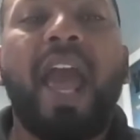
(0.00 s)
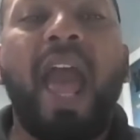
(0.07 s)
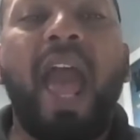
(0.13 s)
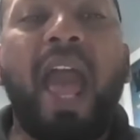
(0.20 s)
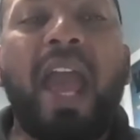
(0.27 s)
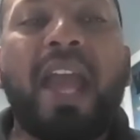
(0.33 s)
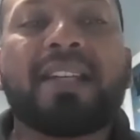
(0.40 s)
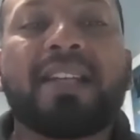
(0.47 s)

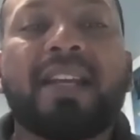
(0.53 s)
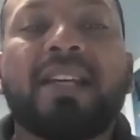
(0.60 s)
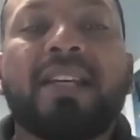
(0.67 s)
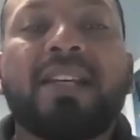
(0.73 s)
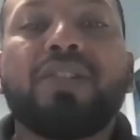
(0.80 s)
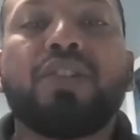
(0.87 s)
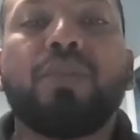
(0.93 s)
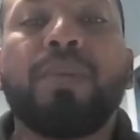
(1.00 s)
and
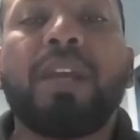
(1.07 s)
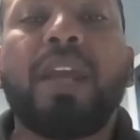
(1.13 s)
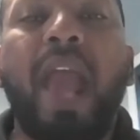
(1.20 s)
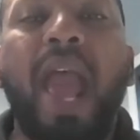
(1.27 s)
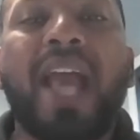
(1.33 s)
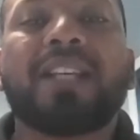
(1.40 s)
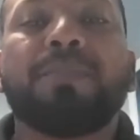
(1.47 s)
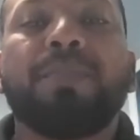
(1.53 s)
needs to be
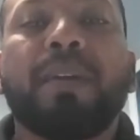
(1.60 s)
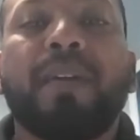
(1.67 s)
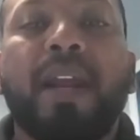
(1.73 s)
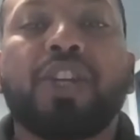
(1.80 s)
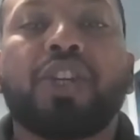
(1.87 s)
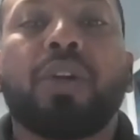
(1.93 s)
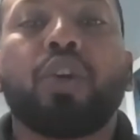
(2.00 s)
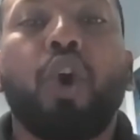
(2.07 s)

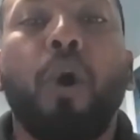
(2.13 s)
aspirational